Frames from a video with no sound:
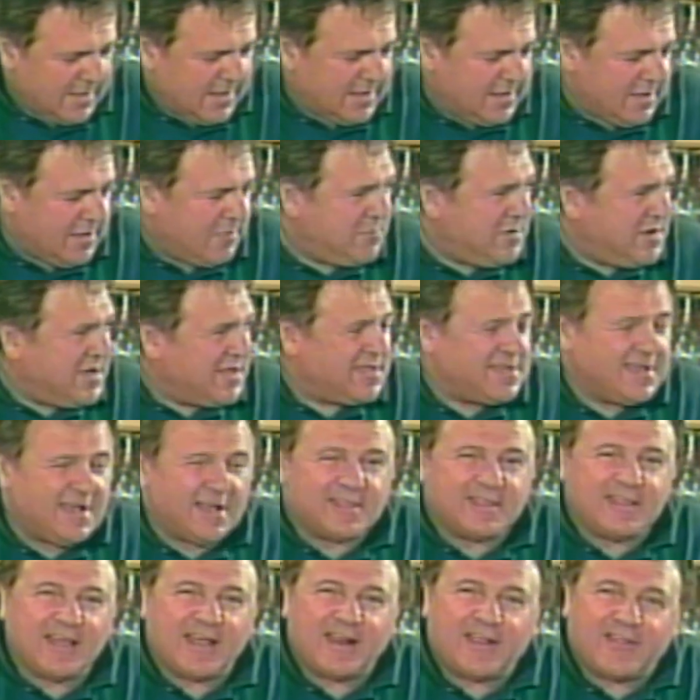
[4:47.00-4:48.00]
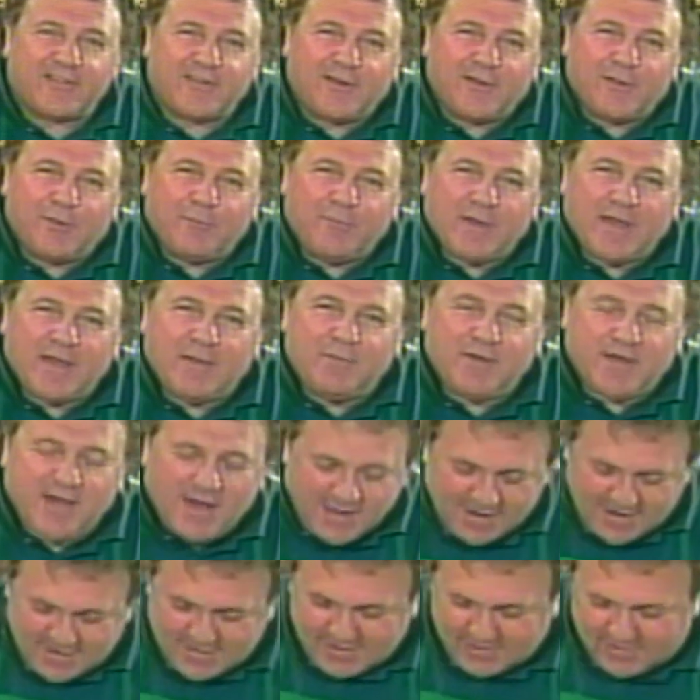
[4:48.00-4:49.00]
let me dig that other little baby
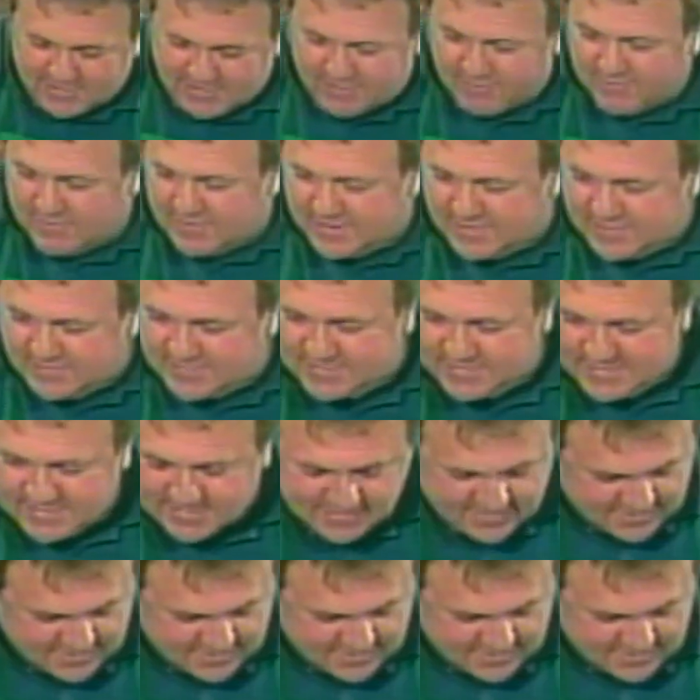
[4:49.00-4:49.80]
out of there. There it is.